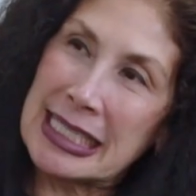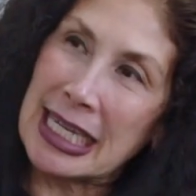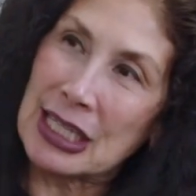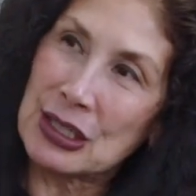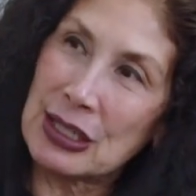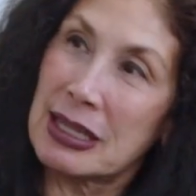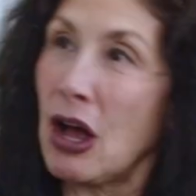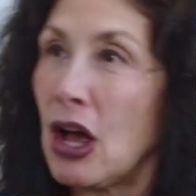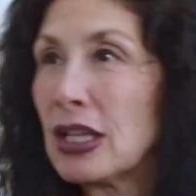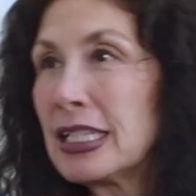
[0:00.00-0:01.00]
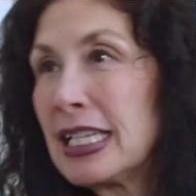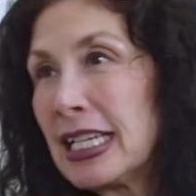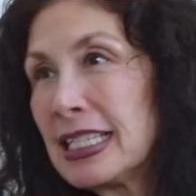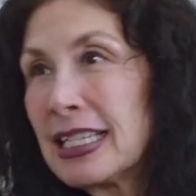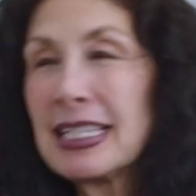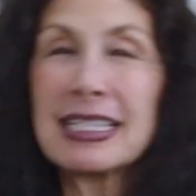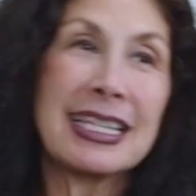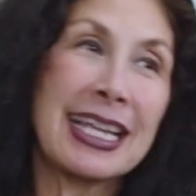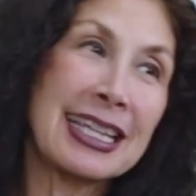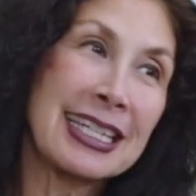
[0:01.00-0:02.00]
together and the holidays and this
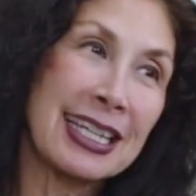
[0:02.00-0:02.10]
and that and the